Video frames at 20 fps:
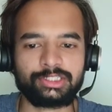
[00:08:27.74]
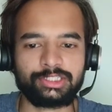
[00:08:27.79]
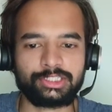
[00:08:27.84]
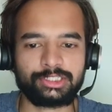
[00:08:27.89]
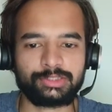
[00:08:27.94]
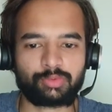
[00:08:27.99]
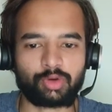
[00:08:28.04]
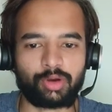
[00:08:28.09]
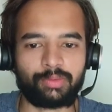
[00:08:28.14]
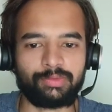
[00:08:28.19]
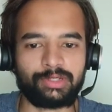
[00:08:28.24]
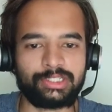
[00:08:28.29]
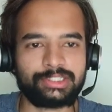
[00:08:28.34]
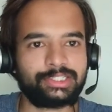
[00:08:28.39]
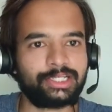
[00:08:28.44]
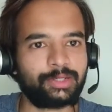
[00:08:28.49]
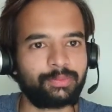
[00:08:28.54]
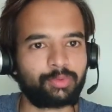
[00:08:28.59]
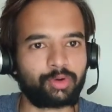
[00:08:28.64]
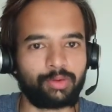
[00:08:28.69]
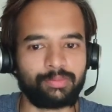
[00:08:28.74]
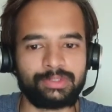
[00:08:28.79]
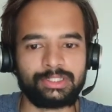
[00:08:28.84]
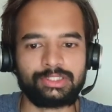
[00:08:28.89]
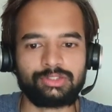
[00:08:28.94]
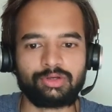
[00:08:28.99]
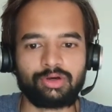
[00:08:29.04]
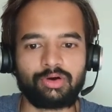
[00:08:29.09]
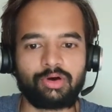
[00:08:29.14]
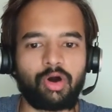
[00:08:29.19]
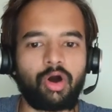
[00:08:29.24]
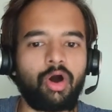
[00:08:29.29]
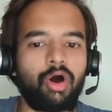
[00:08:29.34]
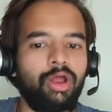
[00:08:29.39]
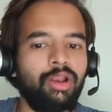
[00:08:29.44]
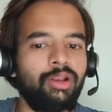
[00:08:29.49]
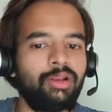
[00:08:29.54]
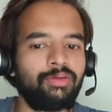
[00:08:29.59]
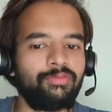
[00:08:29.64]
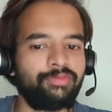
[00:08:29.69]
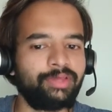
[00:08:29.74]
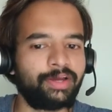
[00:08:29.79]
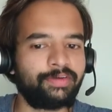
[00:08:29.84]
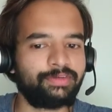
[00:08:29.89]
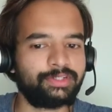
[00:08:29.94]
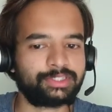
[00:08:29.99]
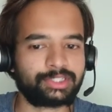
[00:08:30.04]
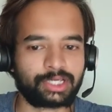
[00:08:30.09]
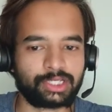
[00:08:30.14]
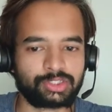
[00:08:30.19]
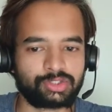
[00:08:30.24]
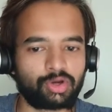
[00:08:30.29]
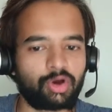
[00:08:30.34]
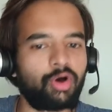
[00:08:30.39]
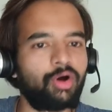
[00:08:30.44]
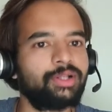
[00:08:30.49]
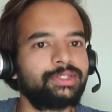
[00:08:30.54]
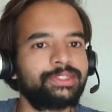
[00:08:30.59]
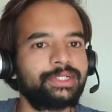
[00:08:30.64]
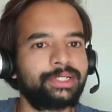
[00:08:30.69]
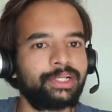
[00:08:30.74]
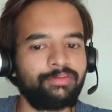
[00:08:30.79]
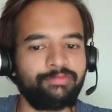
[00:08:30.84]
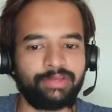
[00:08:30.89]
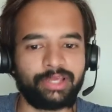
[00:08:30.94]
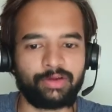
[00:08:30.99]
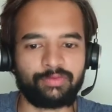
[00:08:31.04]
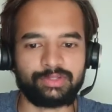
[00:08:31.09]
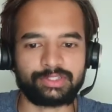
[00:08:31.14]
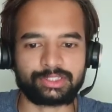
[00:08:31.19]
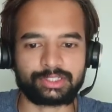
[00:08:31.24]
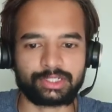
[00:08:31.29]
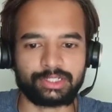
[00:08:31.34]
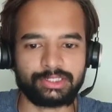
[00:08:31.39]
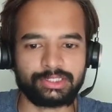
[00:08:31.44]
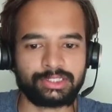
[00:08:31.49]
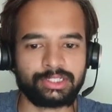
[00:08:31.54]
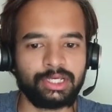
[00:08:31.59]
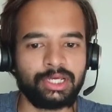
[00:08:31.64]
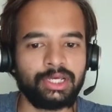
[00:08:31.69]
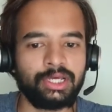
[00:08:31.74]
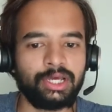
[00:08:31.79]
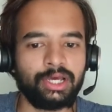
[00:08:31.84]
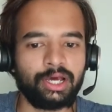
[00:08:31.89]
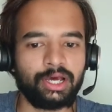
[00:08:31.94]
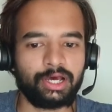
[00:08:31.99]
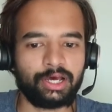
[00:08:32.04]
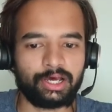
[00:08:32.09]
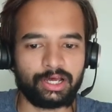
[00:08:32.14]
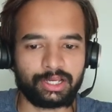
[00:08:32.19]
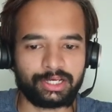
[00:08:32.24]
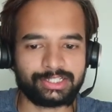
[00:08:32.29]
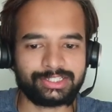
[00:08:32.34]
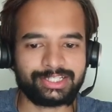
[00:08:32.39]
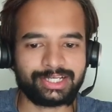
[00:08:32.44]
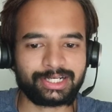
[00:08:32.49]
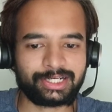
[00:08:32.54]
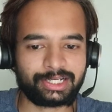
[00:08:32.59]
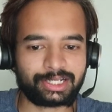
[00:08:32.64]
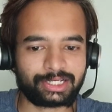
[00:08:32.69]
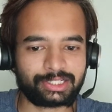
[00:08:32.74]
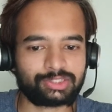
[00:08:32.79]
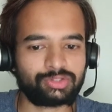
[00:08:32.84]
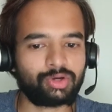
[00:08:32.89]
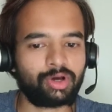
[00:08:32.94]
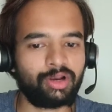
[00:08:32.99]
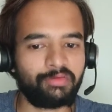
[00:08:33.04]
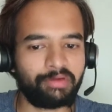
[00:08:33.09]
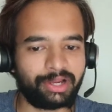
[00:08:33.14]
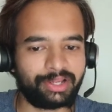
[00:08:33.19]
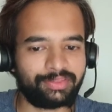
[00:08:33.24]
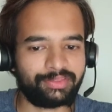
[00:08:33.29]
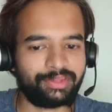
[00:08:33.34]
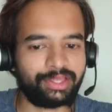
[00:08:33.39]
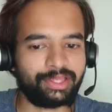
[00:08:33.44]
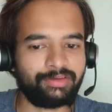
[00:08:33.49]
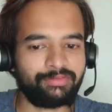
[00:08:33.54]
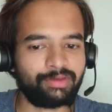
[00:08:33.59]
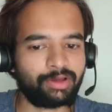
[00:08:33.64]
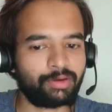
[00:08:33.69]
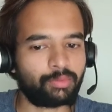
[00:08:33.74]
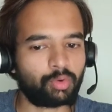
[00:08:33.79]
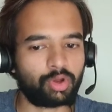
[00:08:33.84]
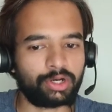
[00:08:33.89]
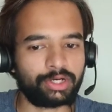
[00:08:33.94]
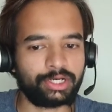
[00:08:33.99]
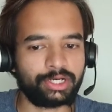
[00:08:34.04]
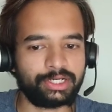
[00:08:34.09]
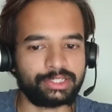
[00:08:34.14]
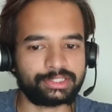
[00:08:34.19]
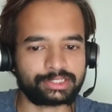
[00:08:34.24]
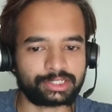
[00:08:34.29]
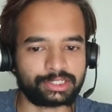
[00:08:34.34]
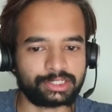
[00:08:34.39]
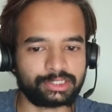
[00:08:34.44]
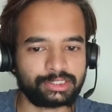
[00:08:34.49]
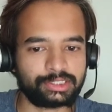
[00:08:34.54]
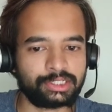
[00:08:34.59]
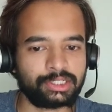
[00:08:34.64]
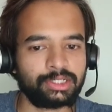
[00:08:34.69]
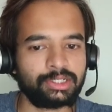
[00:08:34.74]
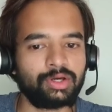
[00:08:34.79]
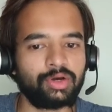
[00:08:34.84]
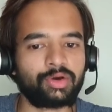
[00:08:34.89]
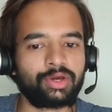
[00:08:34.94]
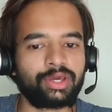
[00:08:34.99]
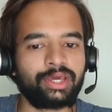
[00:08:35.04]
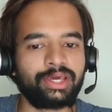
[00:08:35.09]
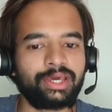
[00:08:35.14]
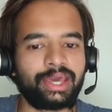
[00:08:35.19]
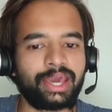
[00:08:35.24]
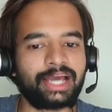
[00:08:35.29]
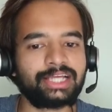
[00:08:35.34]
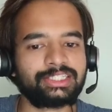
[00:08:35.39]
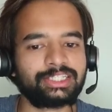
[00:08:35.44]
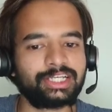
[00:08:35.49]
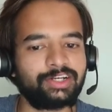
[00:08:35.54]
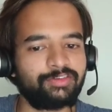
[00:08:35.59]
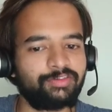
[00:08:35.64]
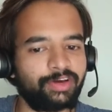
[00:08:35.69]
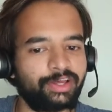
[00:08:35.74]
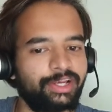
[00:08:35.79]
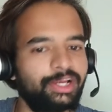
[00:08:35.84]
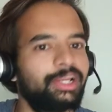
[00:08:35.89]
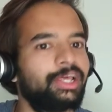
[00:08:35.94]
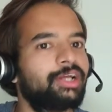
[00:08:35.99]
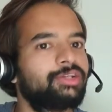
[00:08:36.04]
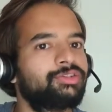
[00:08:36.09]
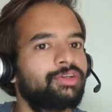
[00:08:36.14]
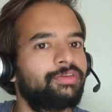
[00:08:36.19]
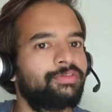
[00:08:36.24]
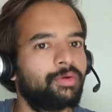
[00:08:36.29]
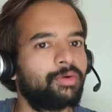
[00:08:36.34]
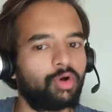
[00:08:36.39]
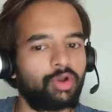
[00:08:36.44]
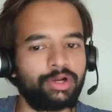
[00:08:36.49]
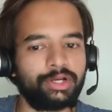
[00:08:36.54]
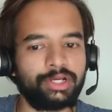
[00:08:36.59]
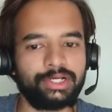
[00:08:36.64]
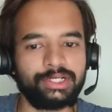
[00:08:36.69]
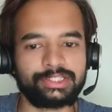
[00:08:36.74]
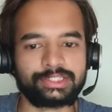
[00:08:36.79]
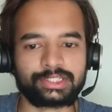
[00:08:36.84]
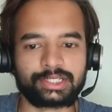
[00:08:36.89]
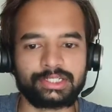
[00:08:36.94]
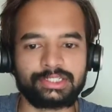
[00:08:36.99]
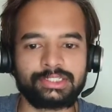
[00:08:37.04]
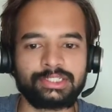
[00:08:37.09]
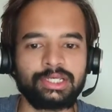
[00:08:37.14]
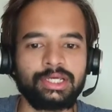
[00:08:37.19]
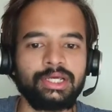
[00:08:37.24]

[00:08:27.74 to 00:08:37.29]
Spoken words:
inside promise. So all we have discussed, all settled we have discussed, reject, resolve, and then we have already discussed. Okay. Catch and finally also we have already discussed.